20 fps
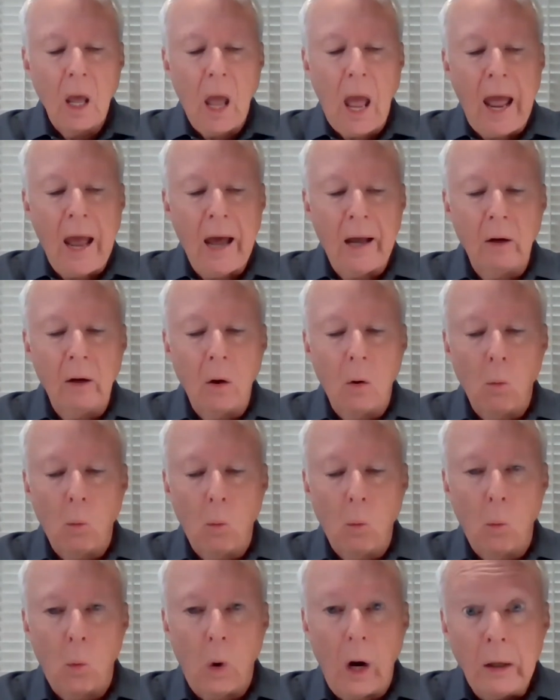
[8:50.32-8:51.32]
And
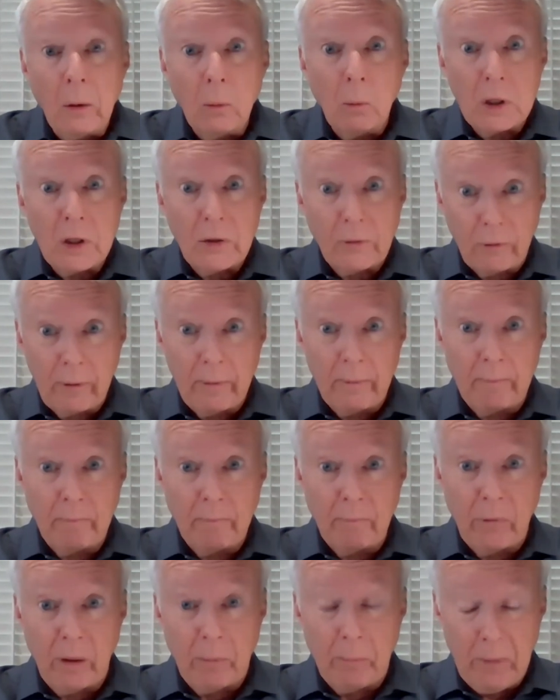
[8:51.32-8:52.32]
one was
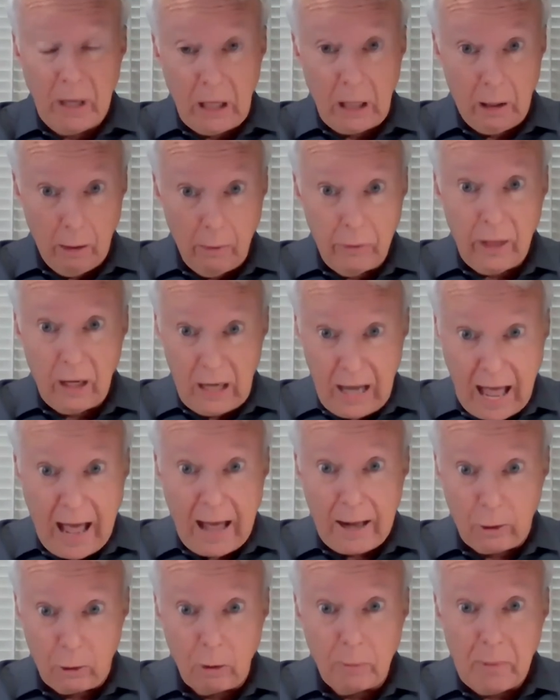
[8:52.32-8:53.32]
from the middle, the latter.